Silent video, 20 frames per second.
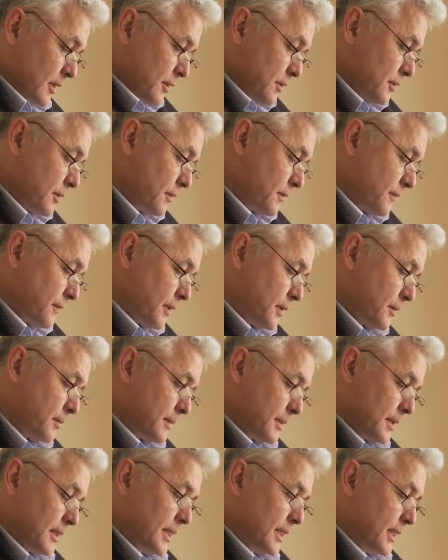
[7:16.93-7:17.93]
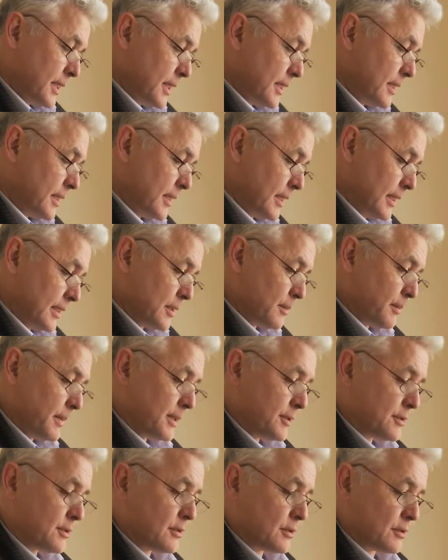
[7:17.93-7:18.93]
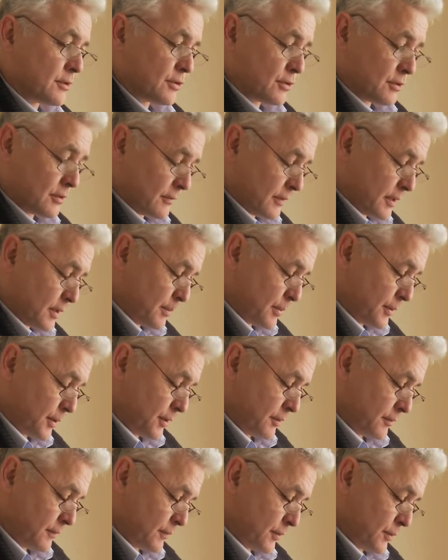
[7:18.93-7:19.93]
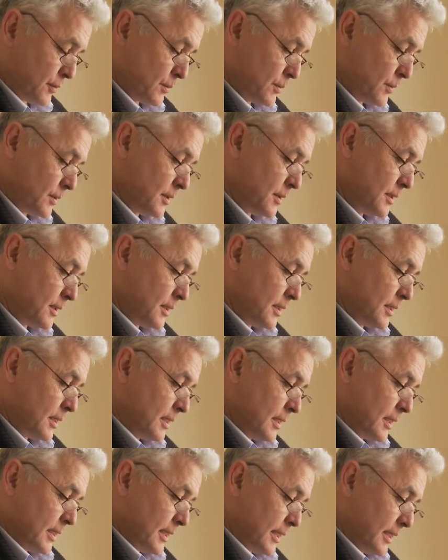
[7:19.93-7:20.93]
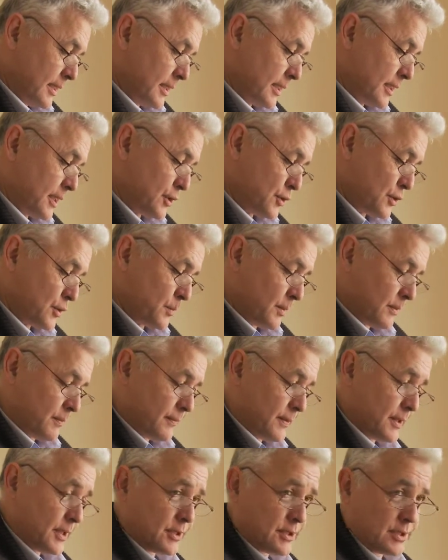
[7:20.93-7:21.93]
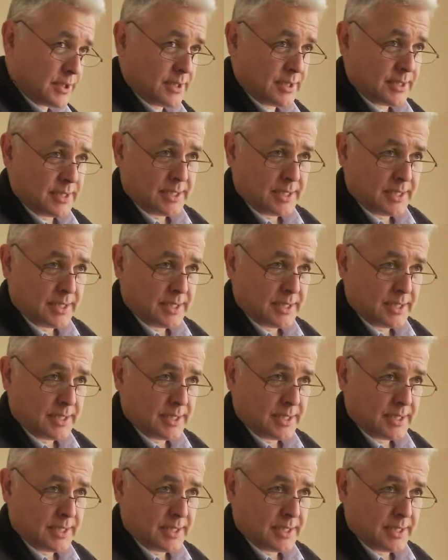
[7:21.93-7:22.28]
So from the dimensional survey point of view, in the kitchen we finished.